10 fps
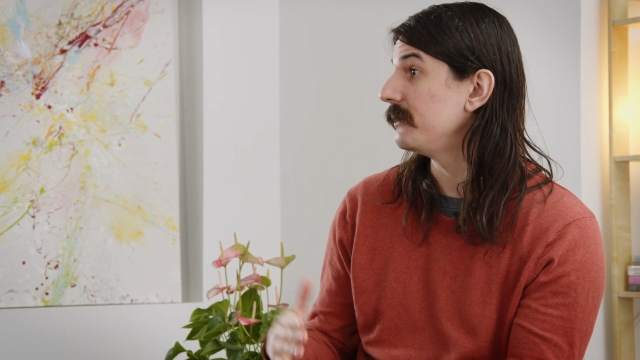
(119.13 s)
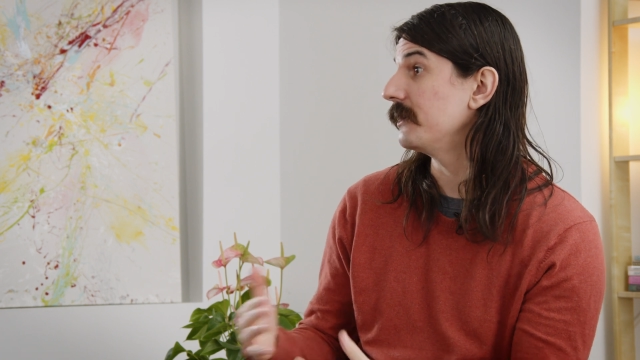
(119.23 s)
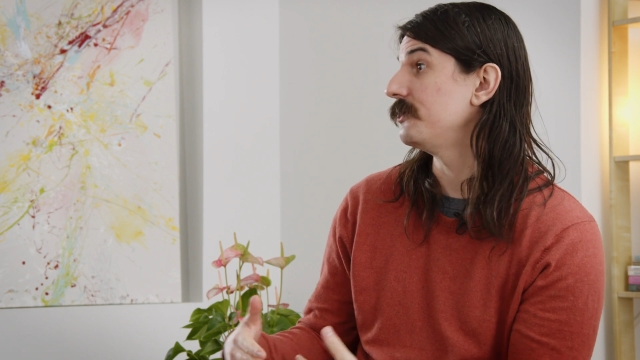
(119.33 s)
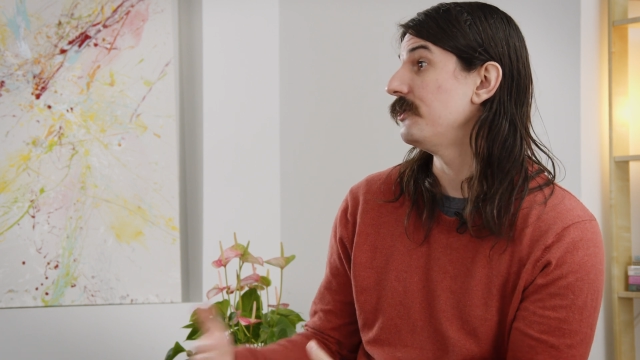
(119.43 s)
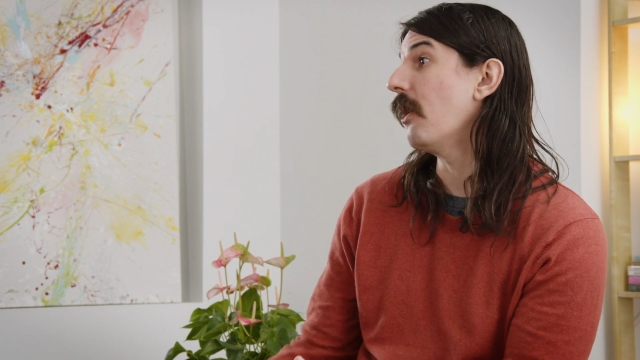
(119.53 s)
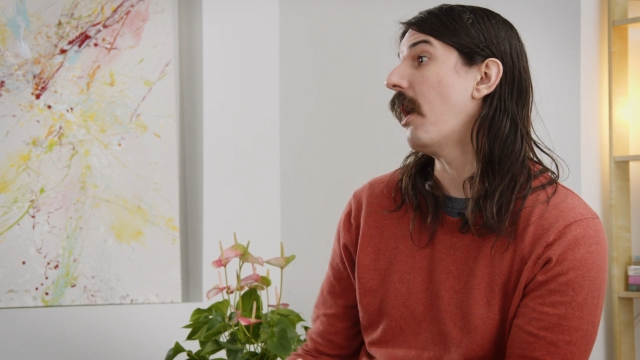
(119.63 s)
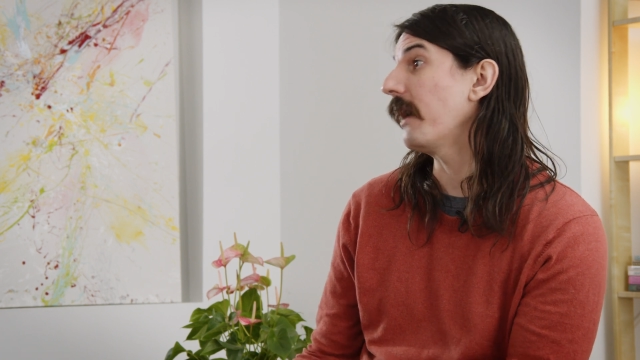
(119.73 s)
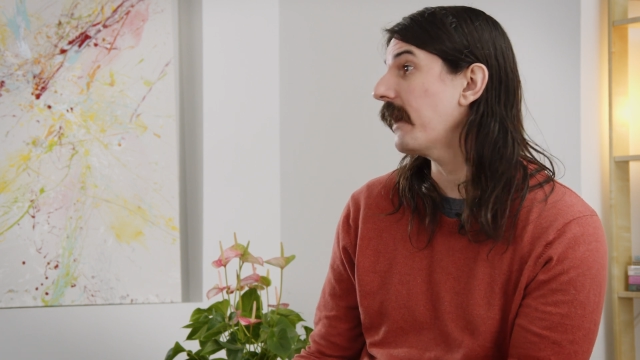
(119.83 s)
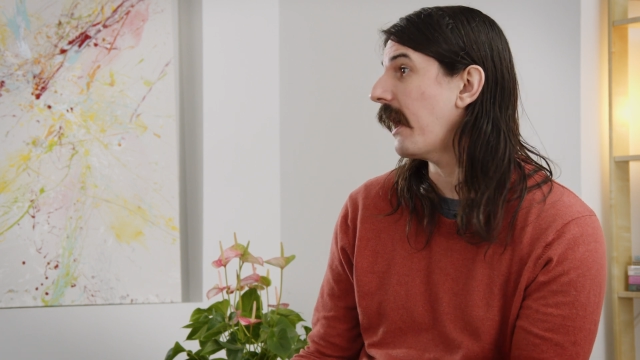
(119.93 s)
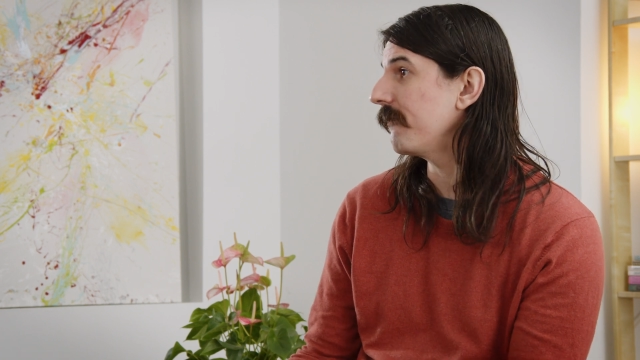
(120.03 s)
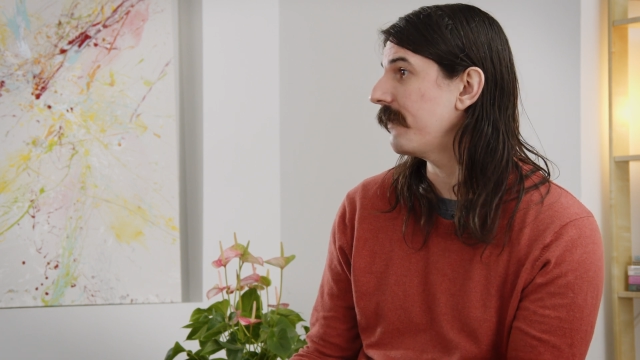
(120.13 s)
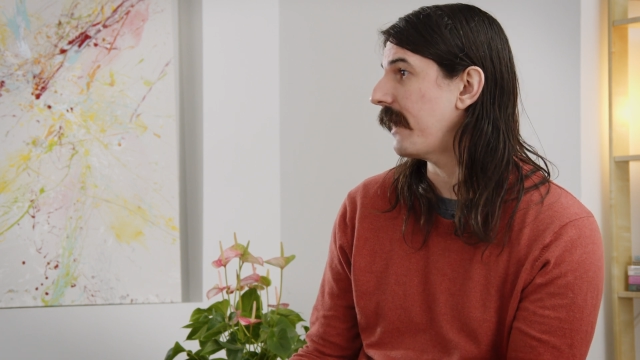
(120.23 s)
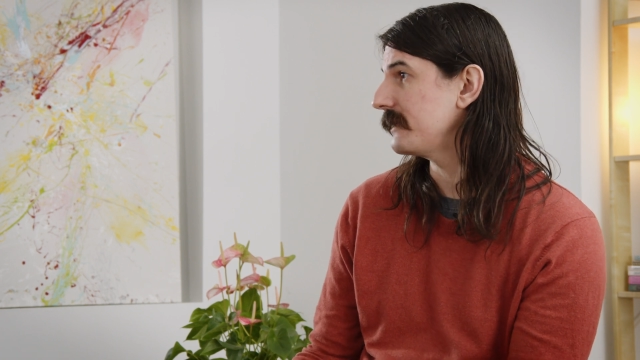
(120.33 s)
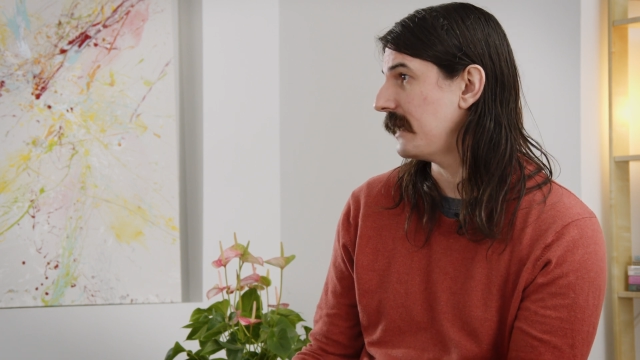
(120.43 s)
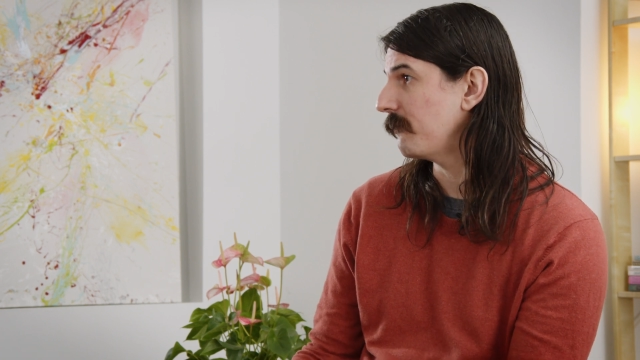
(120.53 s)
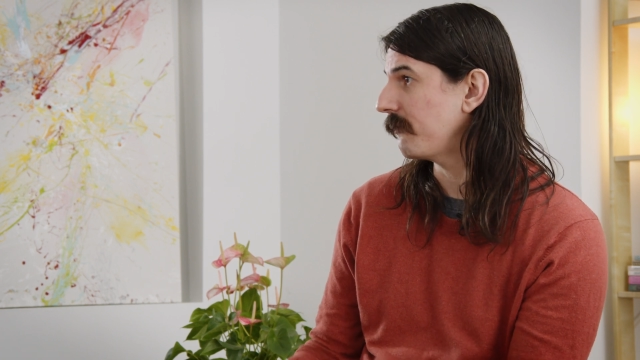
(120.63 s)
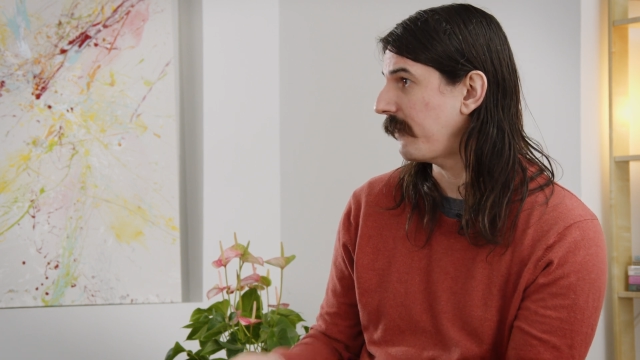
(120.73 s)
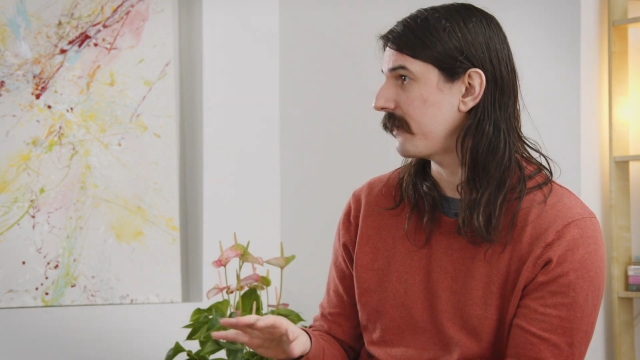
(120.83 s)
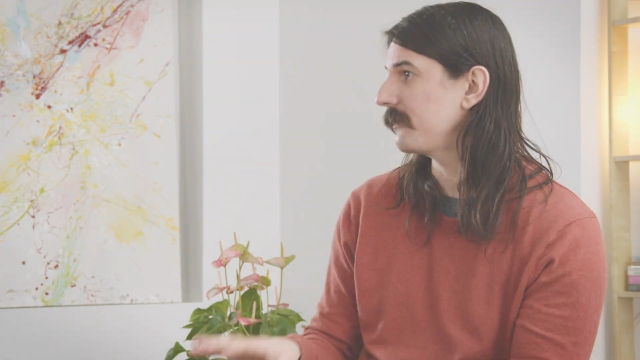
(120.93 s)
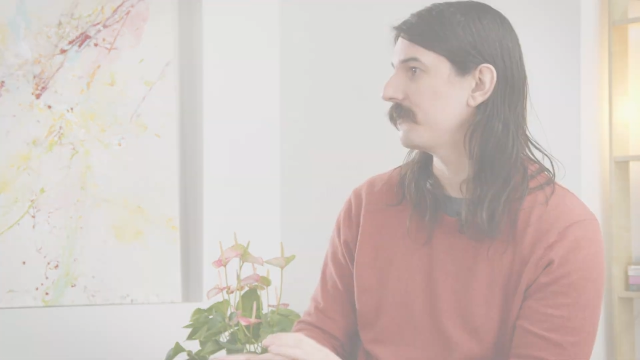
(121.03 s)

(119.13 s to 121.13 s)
does not have that same effect.